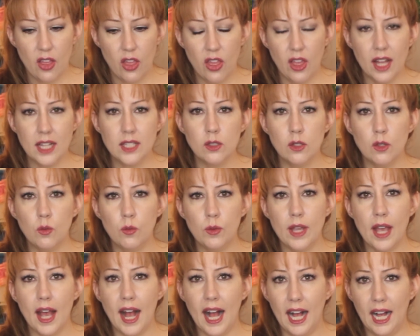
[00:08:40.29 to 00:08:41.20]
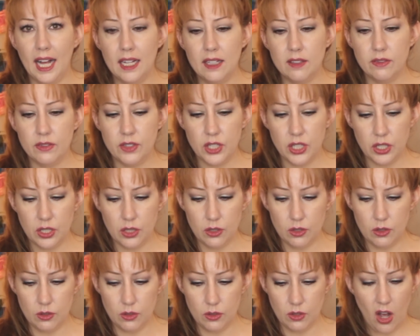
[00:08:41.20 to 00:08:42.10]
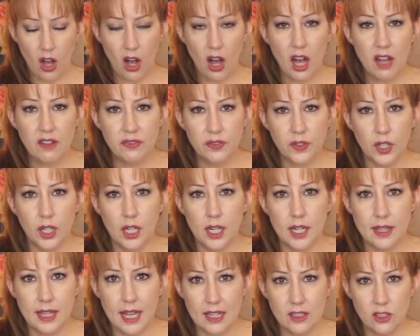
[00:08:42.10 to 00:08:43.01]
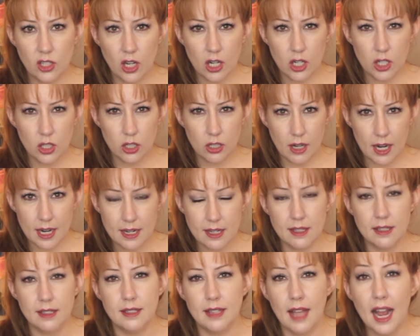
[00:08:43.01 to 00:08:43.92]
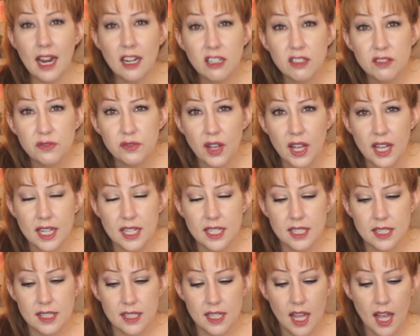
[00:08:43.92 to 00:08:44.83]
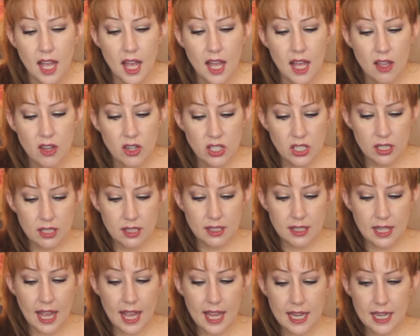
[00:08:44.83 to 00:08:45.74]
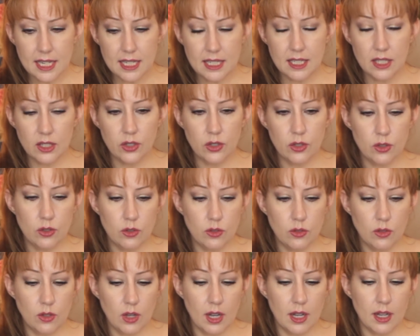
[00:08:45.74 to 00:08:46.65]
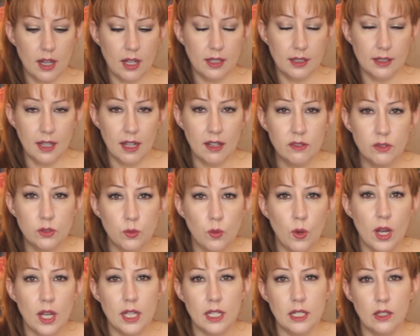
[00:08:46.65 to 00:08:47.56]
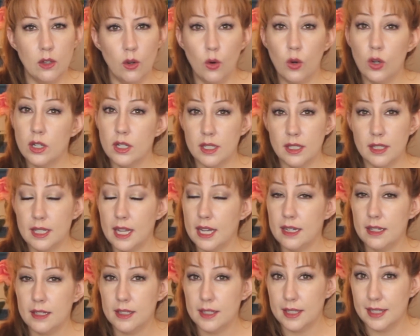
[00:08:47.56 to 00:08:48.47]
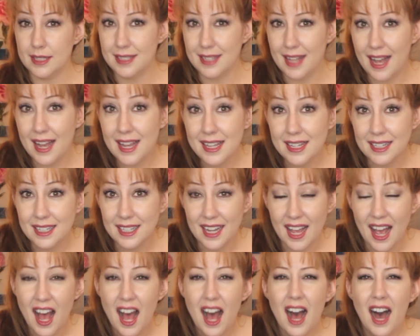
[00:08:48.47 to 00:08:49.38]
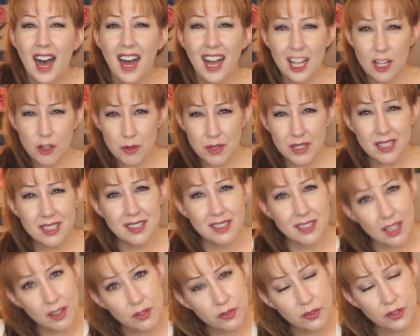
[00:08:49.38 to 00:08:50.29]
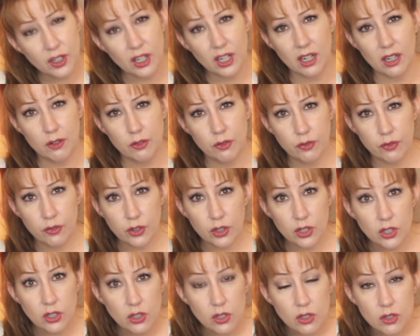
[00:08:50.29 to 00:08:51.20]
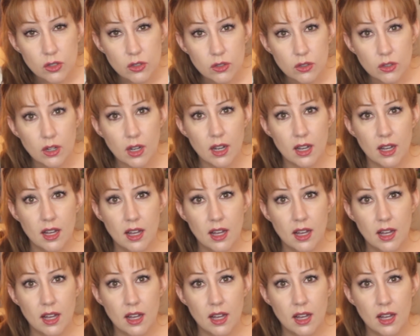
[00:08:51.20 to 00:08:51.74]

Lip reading: That's what we have to offer. That's our greatest sacrifice. To say to a loved one or to say to society, I will suffer for you.